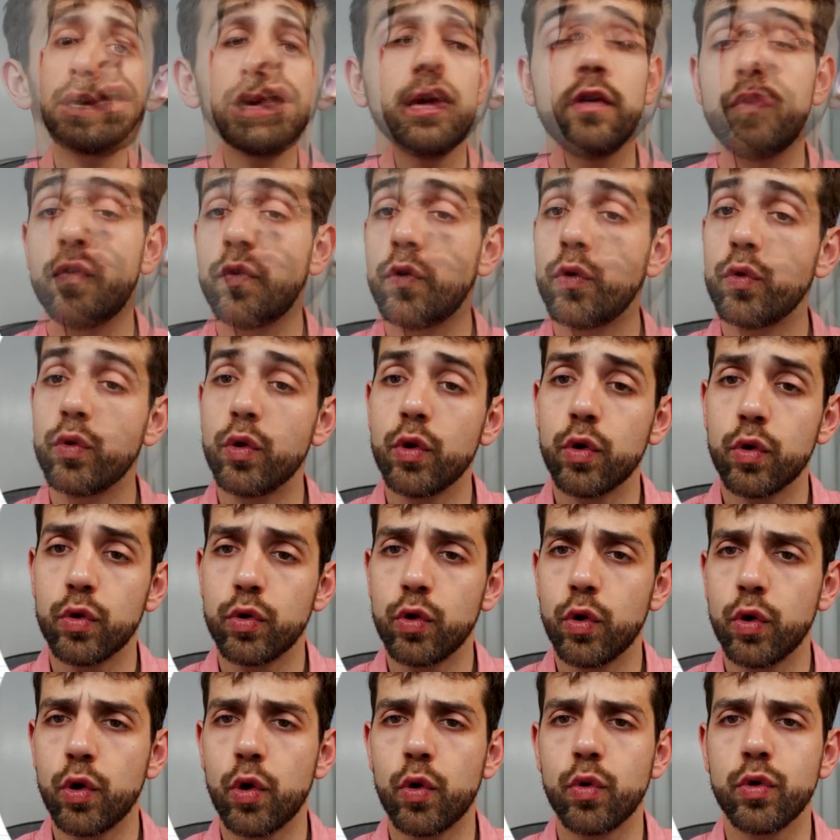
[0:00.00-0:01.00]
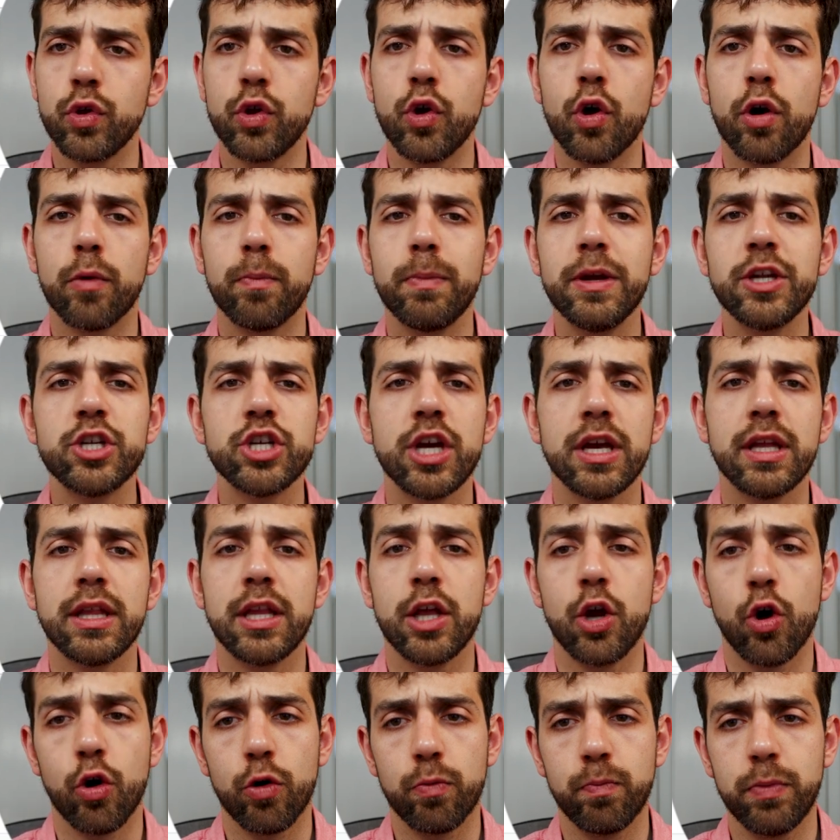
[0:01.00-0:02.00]
If you don't know your
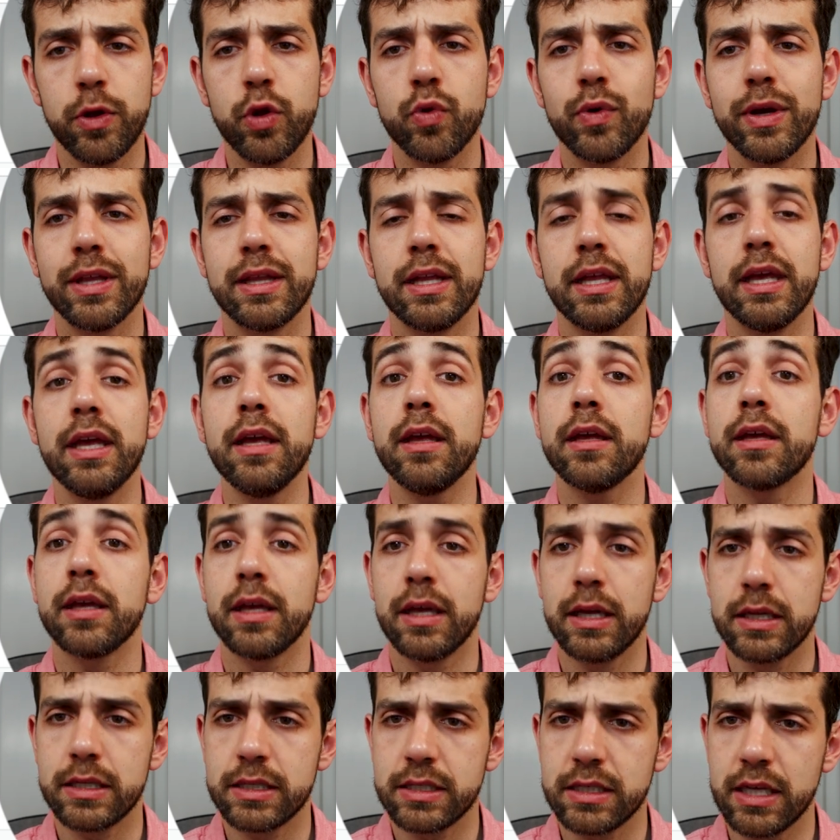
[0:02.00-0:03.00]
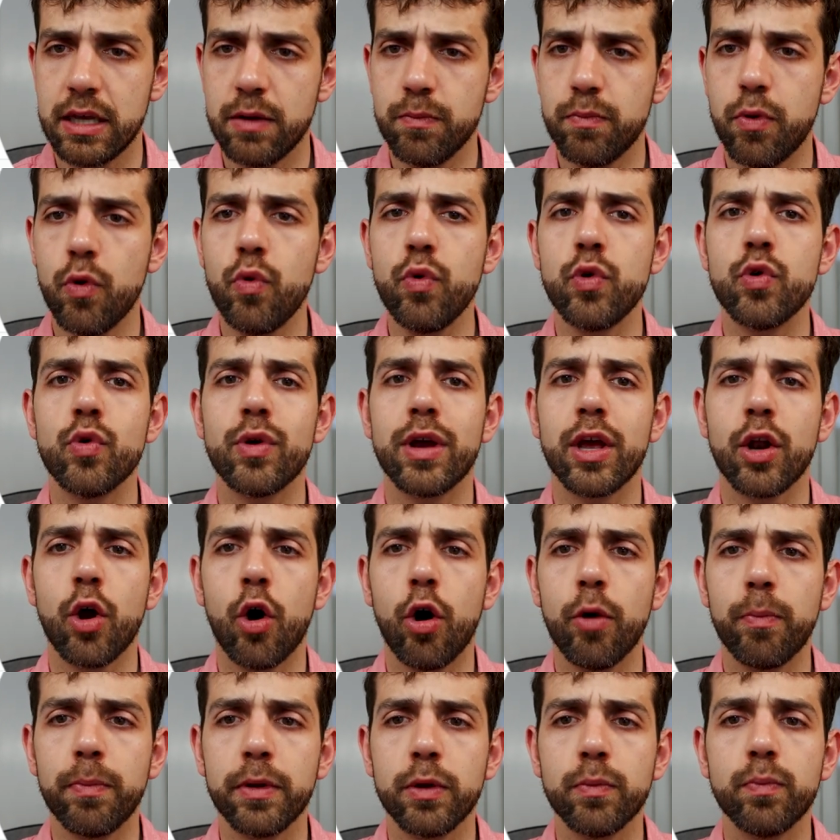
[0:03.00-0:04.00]
PJID or PUID, it's simple. You can
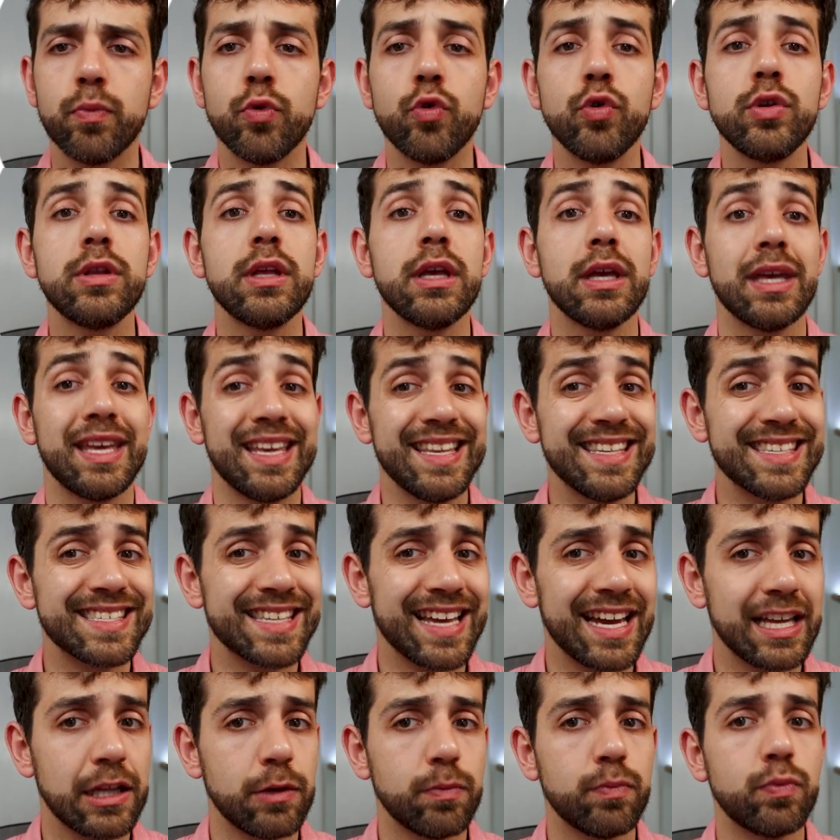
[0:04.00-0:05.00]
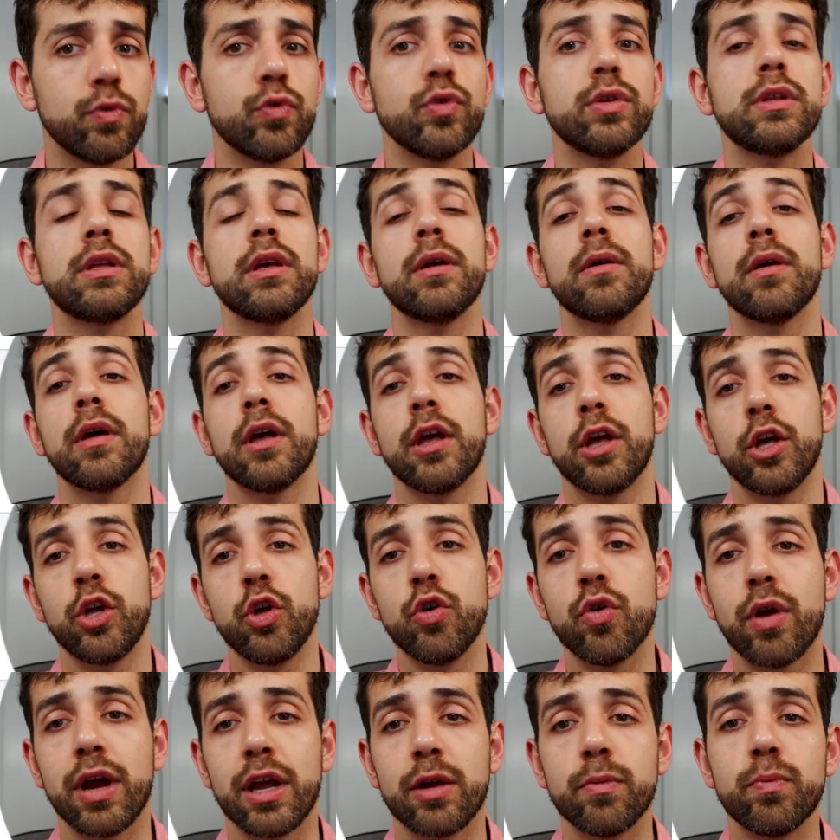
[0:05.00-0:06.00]
open PuTTY, inside PuTTY,
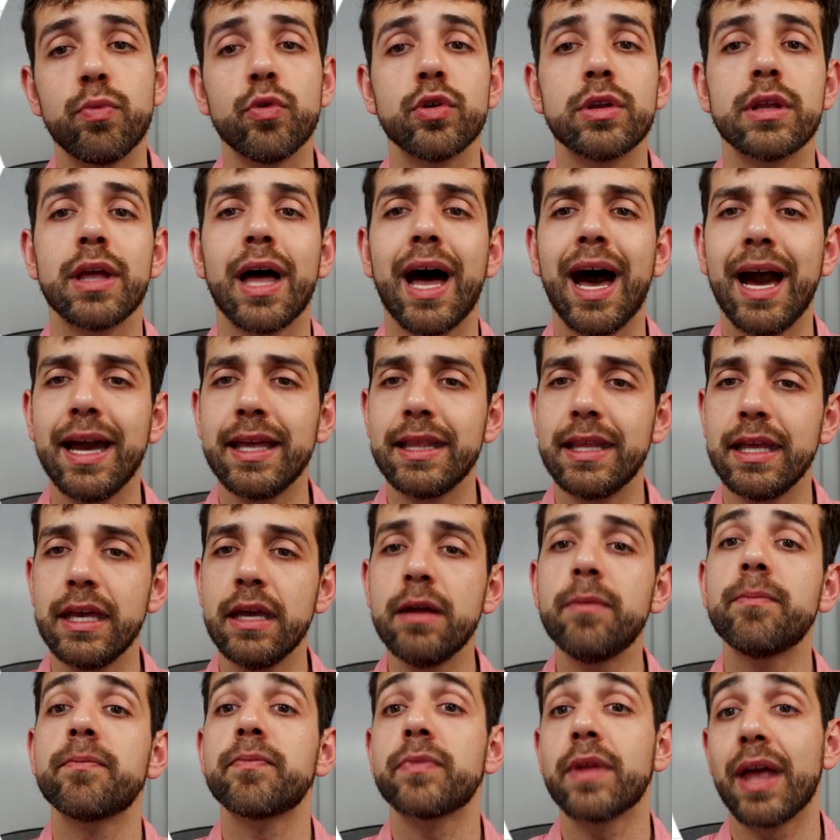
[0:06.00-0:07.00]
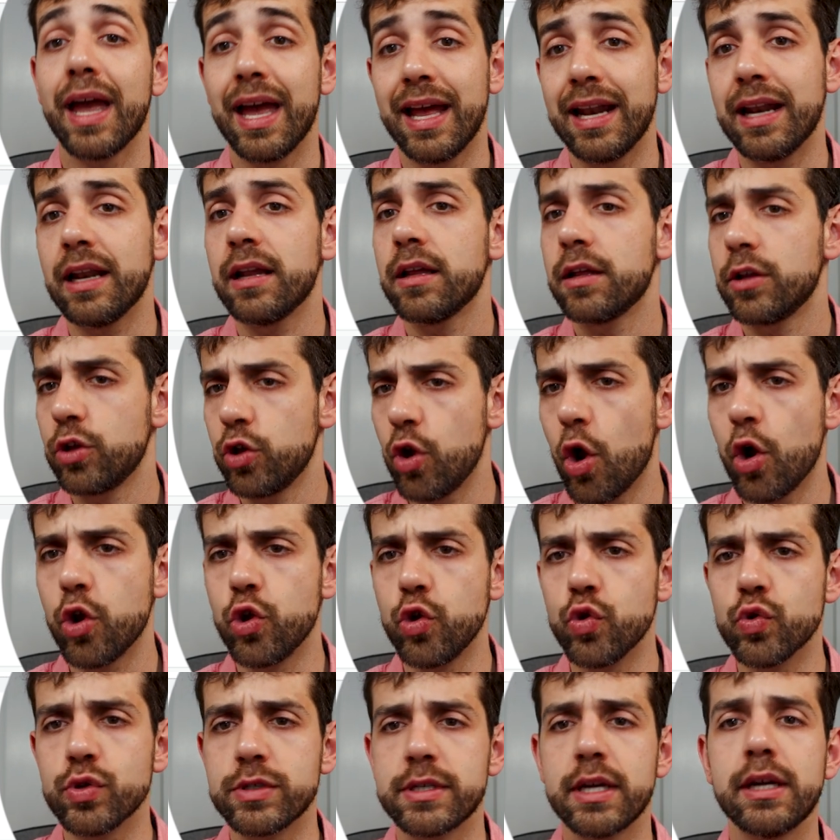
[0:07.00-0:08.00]
you can put ID, and your
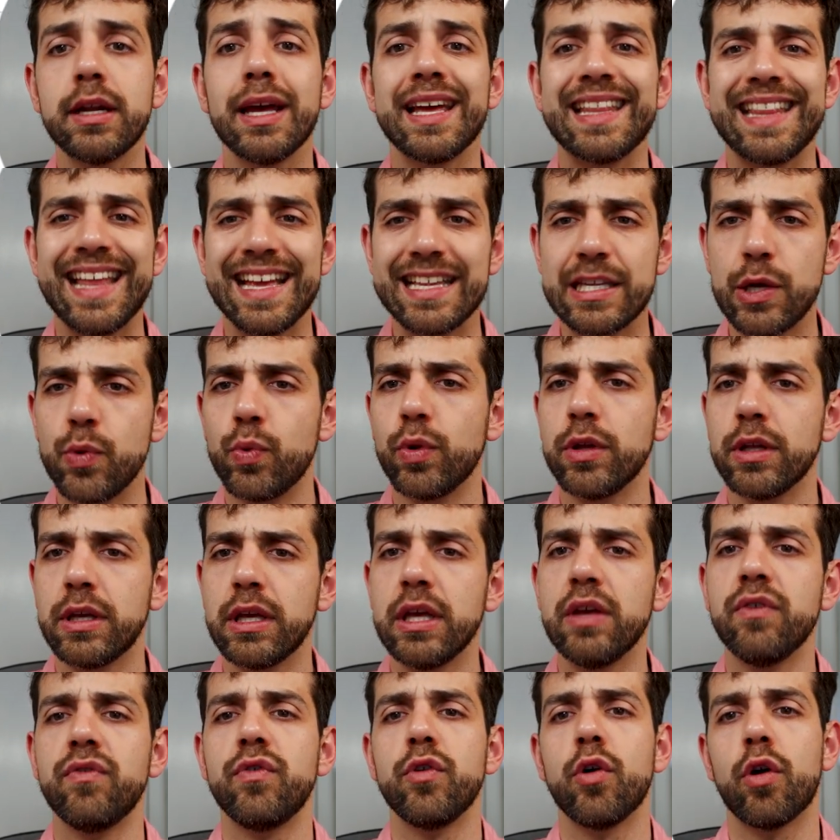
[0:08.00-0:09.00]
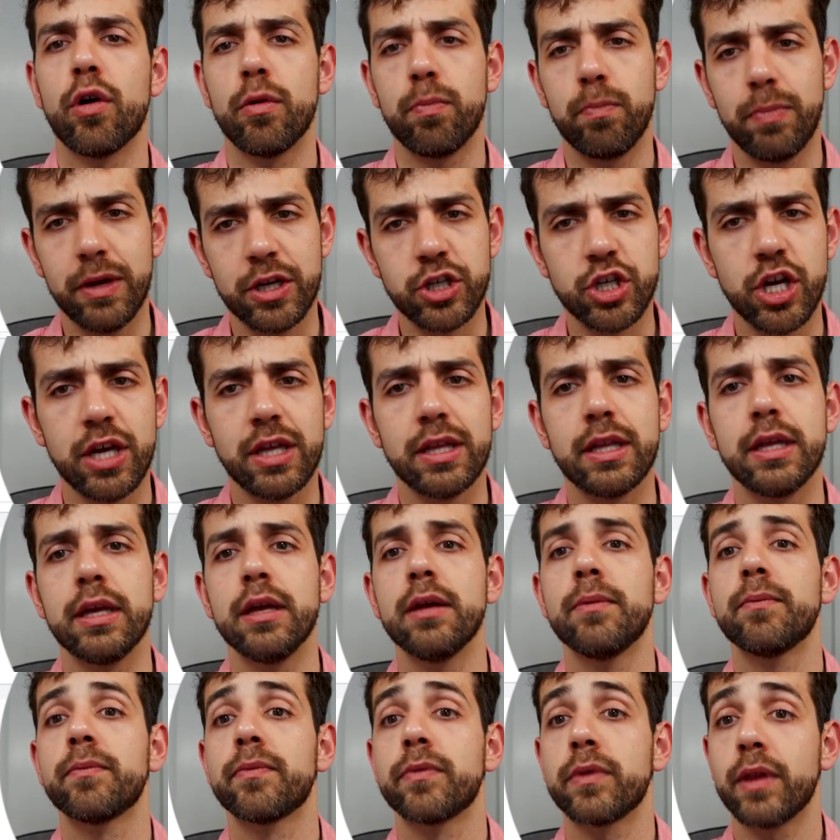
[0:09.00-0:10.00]
user, and that it will give your
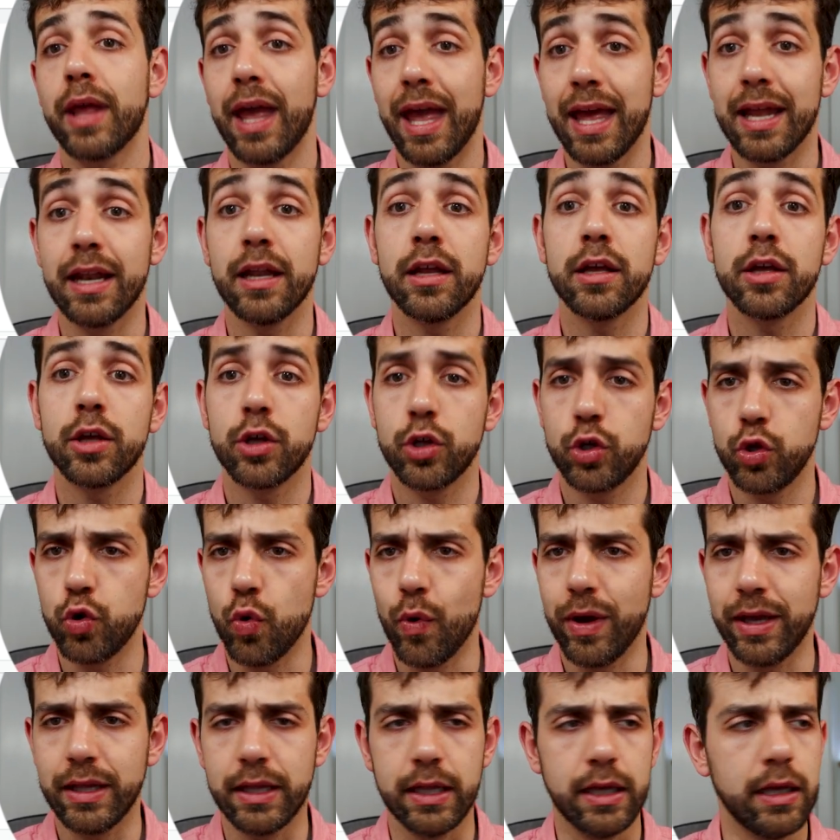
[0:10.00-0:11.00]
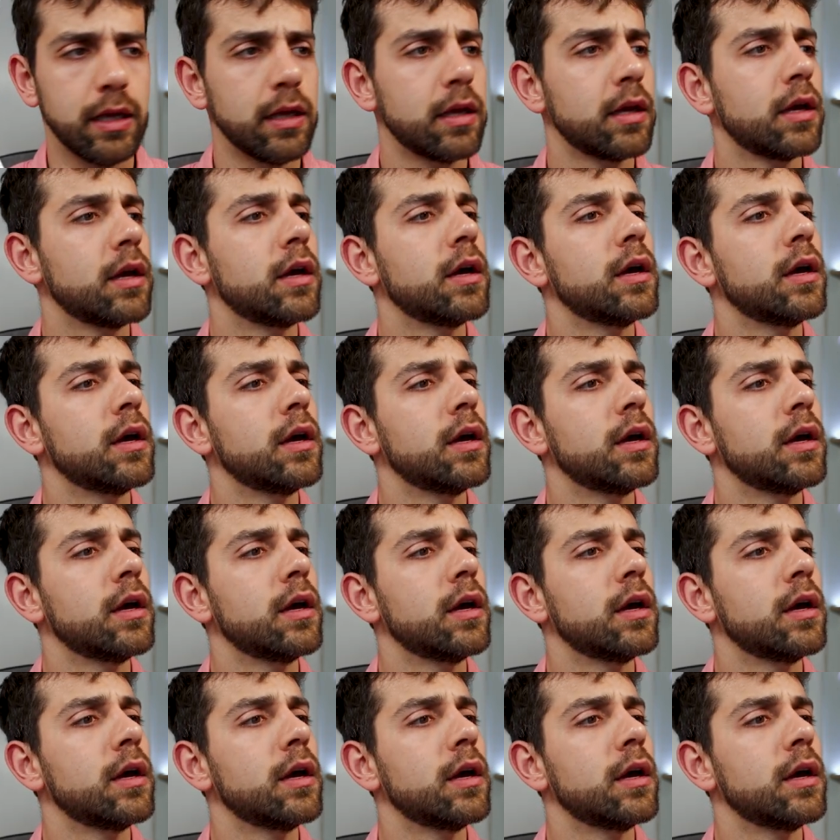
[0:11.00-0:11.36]
PJID and UID.